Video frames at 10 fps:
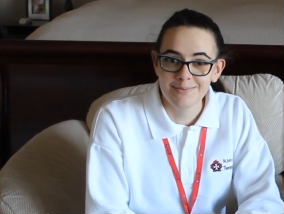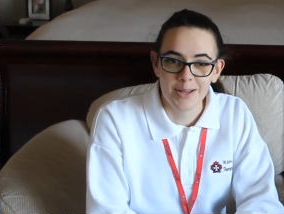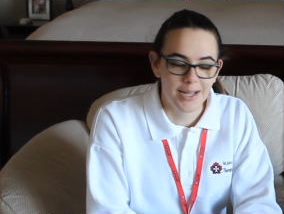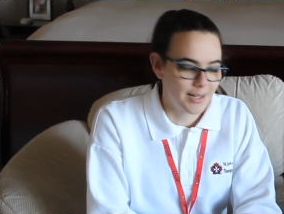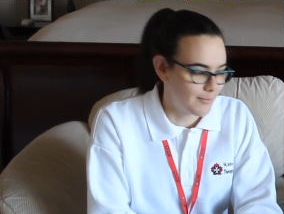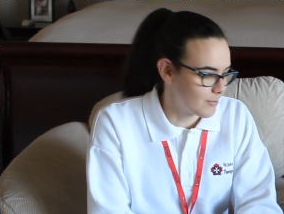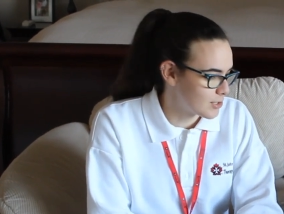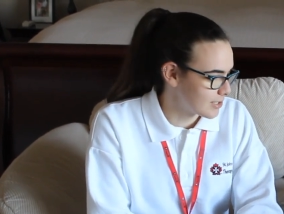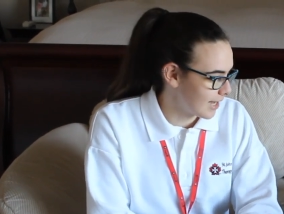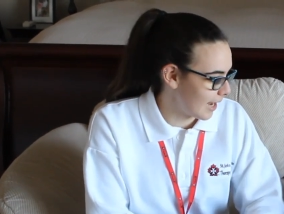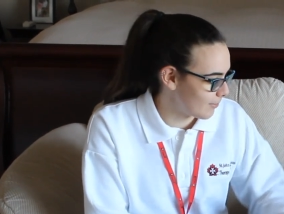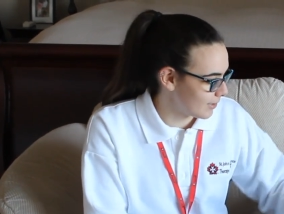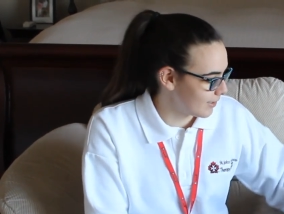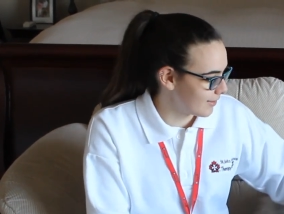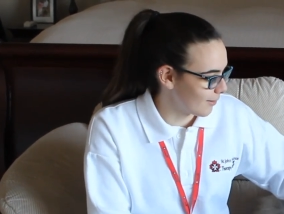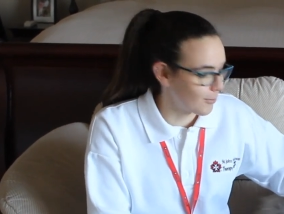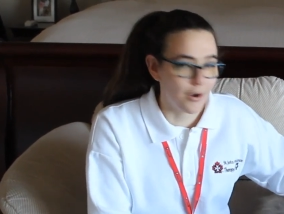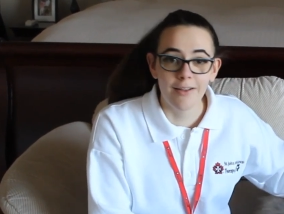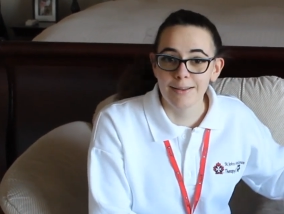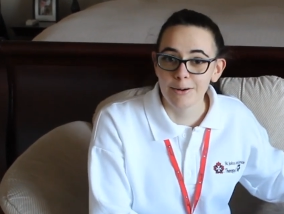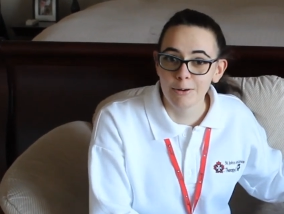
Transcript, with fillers: um, she's happy that we're all at